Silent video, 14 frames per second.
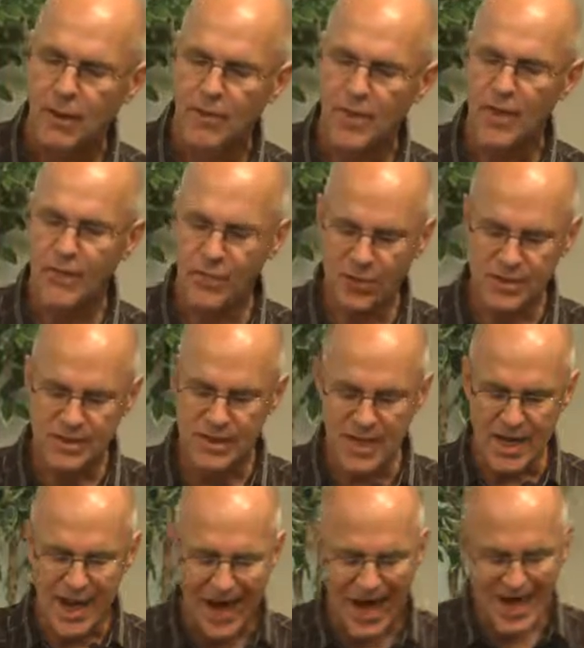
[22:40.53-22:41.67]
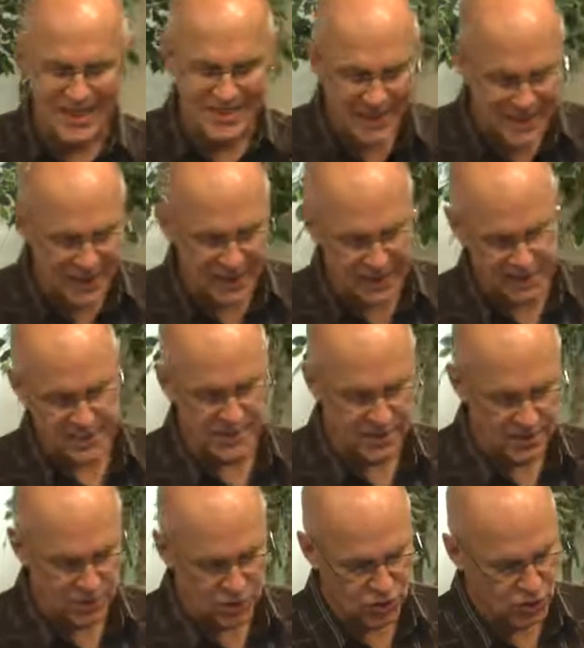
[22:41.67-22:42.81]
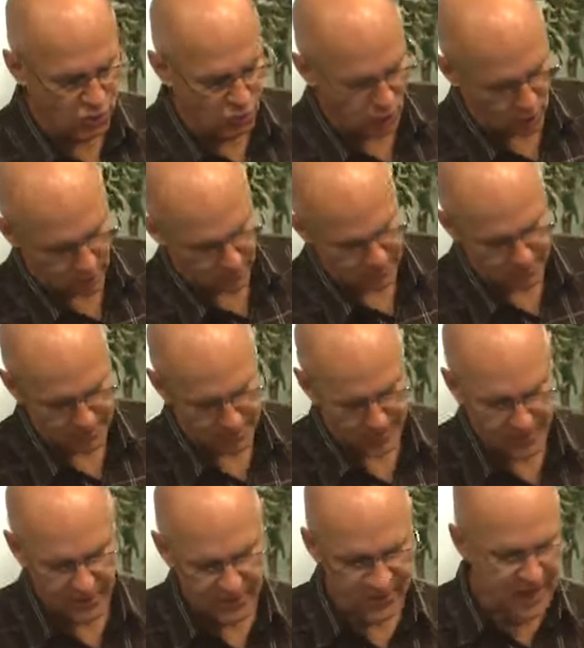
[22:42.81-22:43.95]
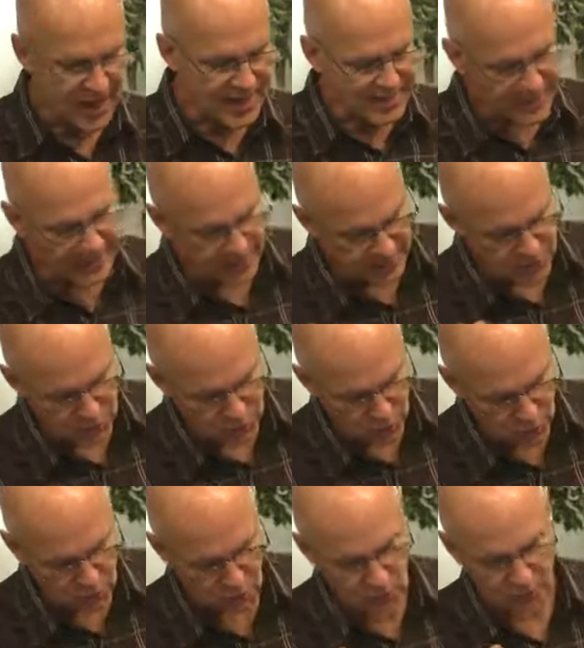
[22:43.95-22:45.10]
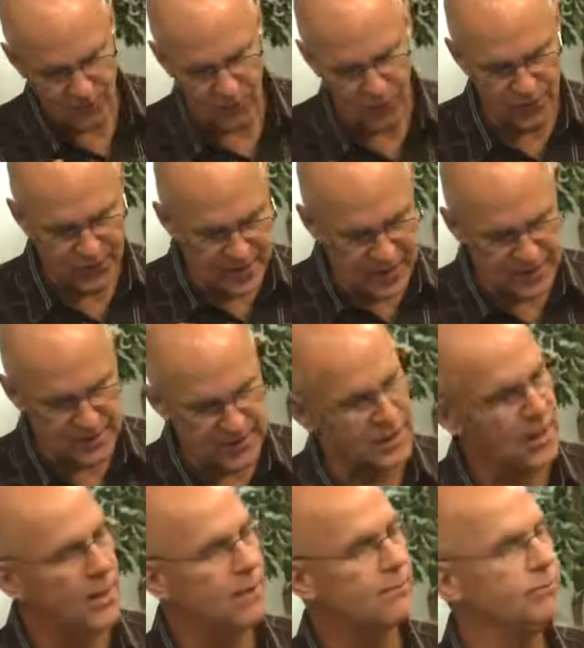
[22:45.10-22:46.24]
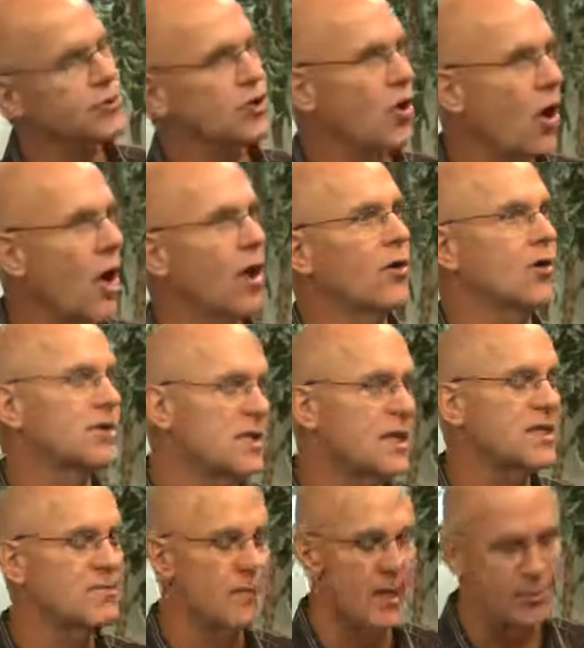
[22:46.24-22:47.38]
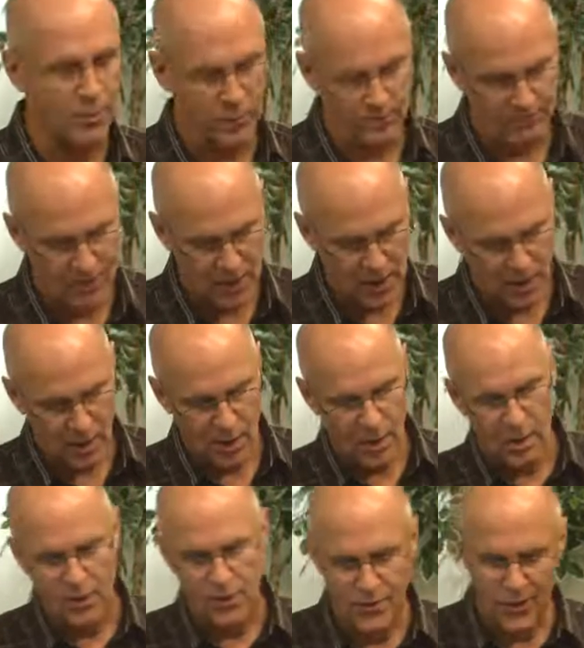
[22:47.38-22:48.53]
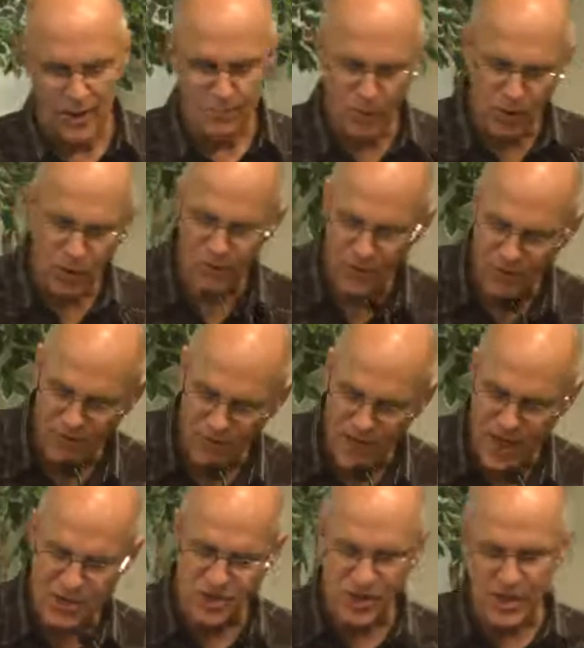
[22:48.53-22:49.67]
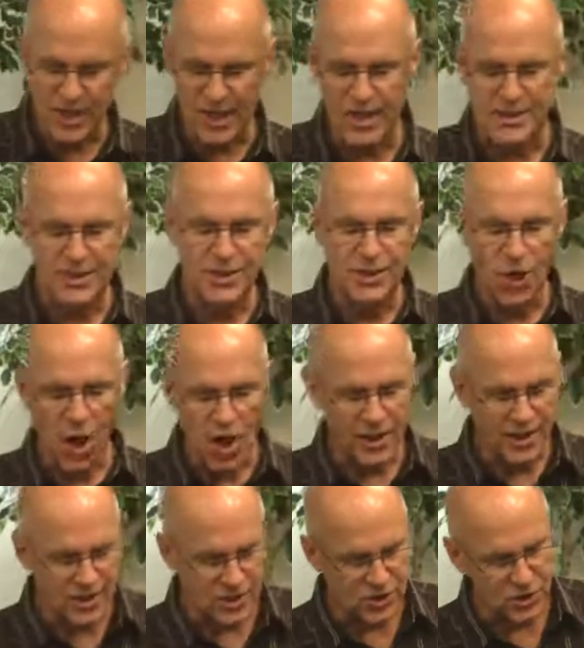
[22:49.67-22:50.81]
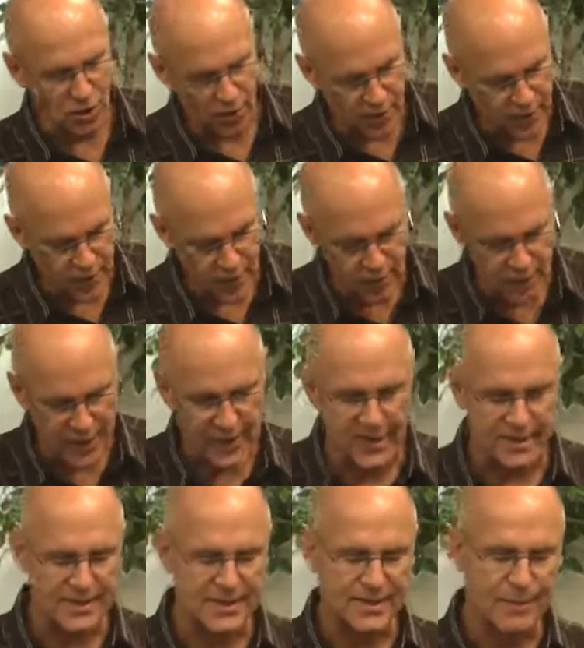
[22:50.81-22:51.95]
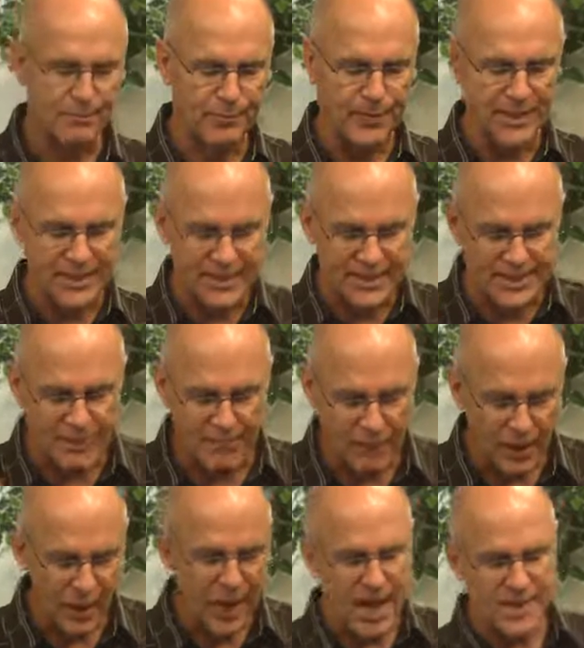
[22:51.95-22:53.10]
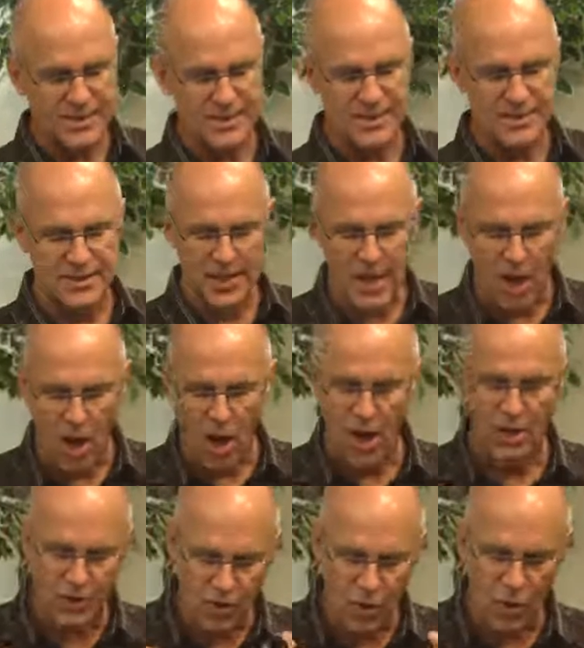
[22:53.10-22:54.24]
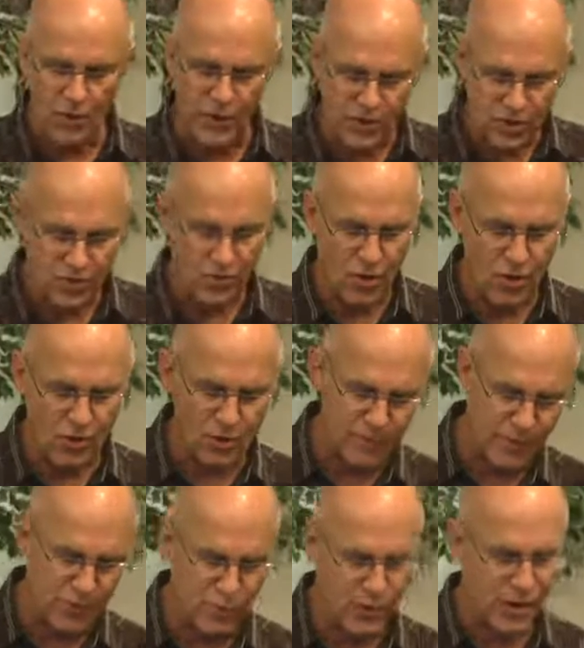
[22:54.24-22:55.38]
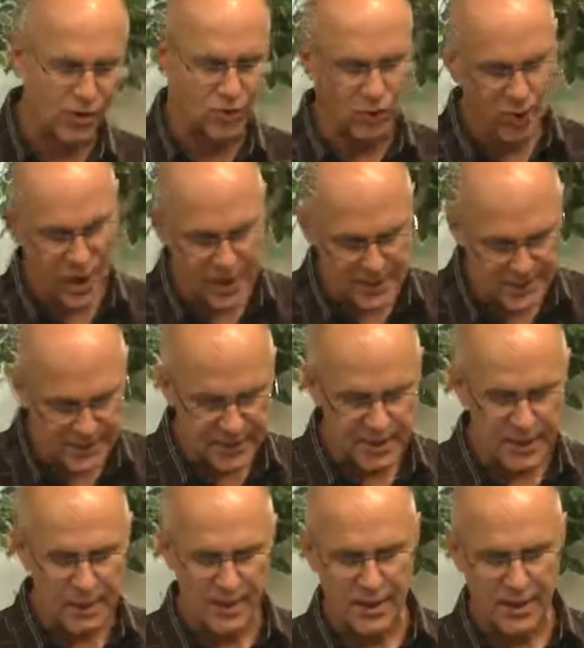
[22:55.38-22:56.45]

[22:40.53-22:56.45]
Then there's the idealist school. The idealist school, for these scholars, these people, the book of Revelation is non-historical. It simply symbolizes the ongoing struggle between Christ,